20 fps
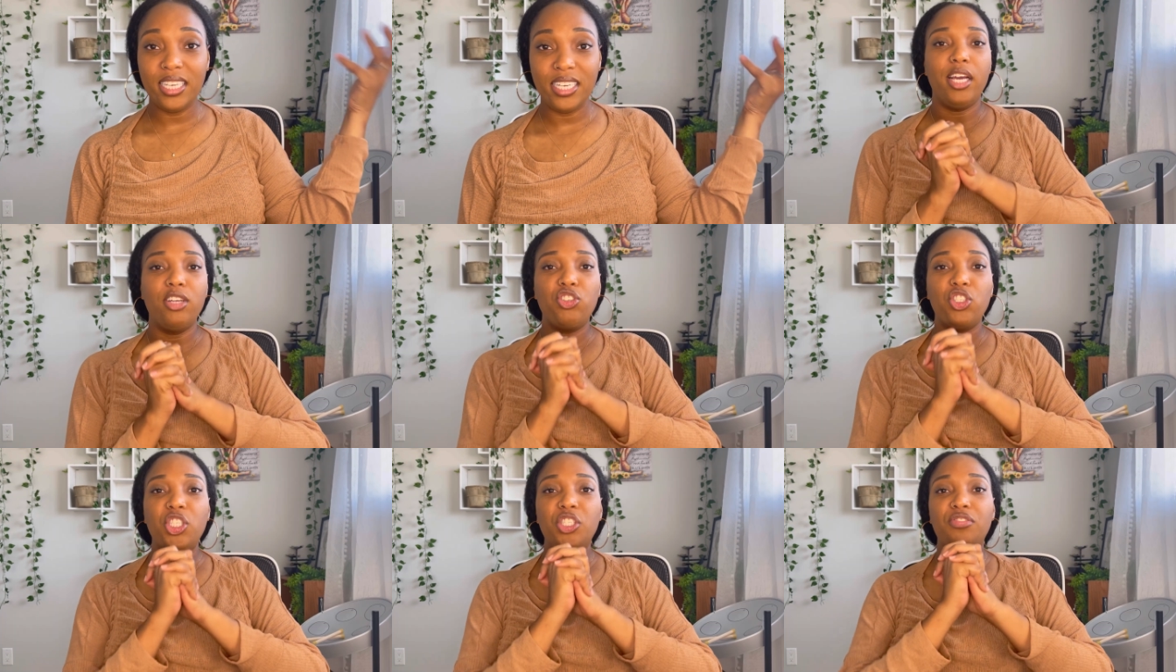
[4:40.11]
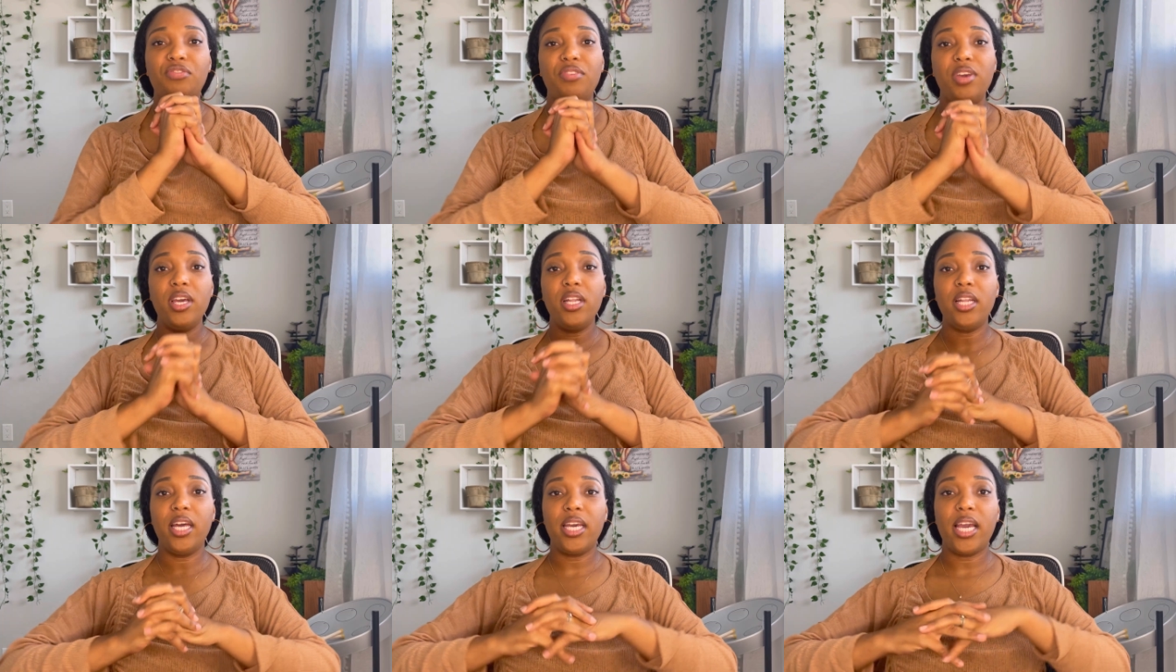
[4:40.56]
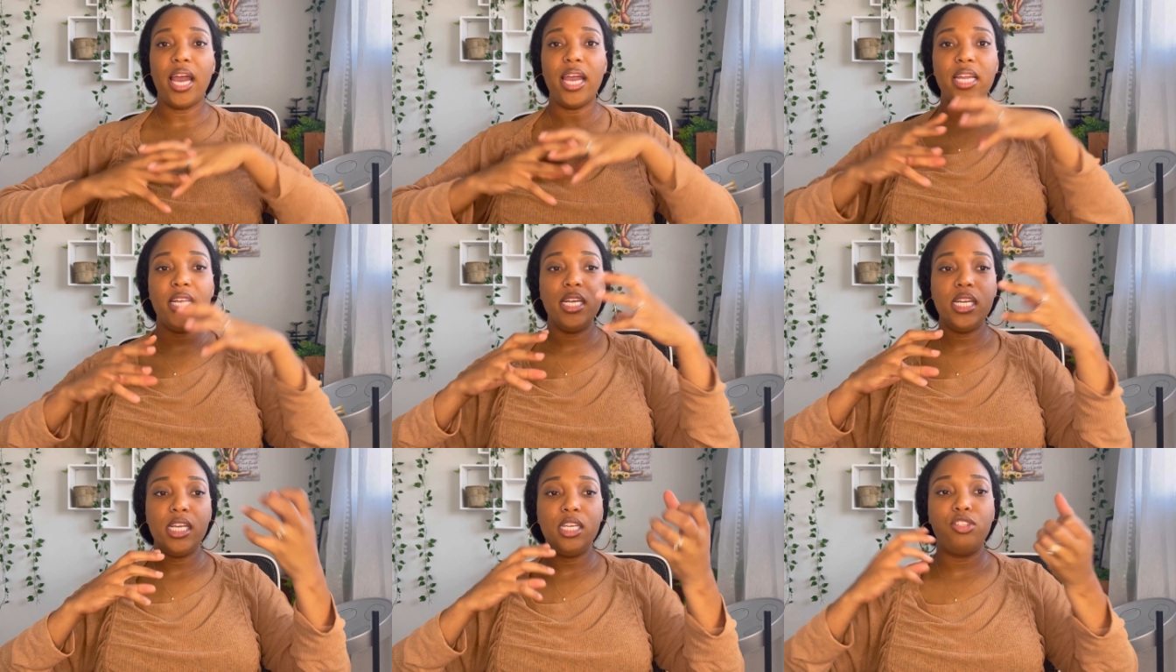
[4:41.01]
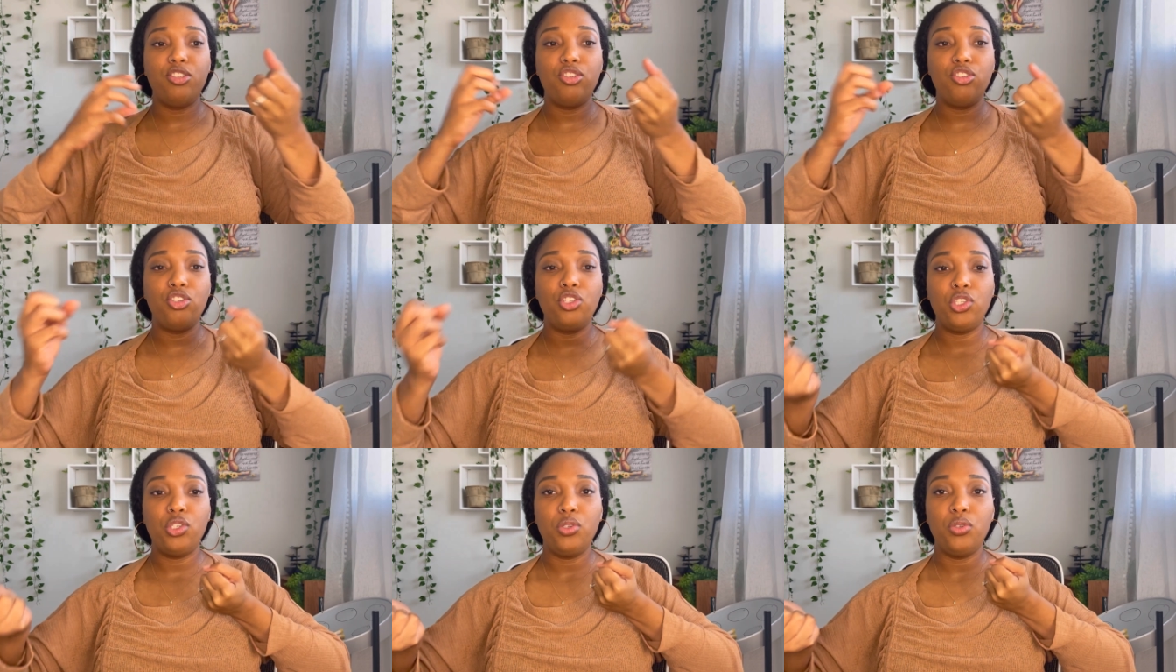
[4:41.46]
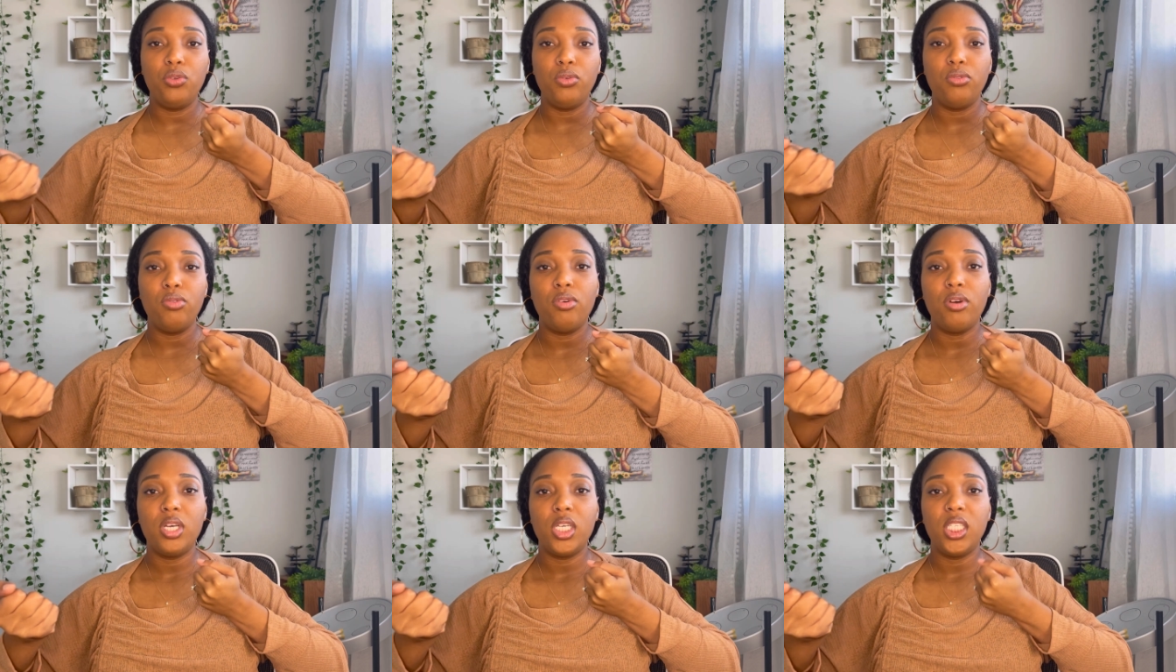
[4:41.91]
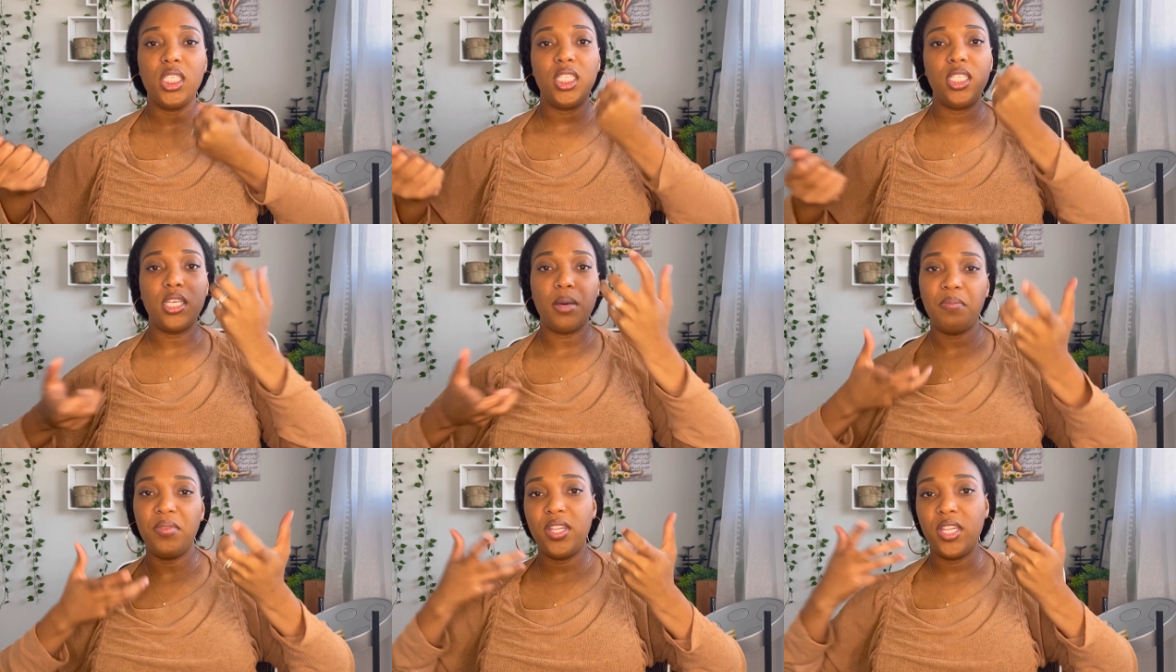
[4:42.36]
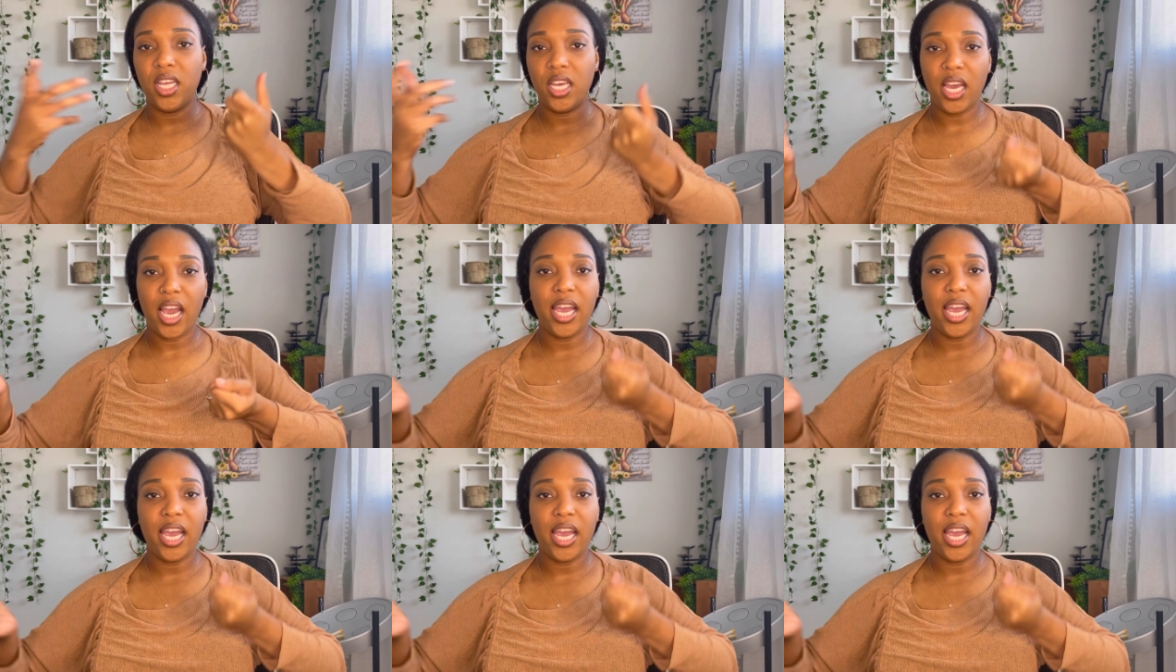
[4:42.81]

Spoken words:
I just feel like I need to do something.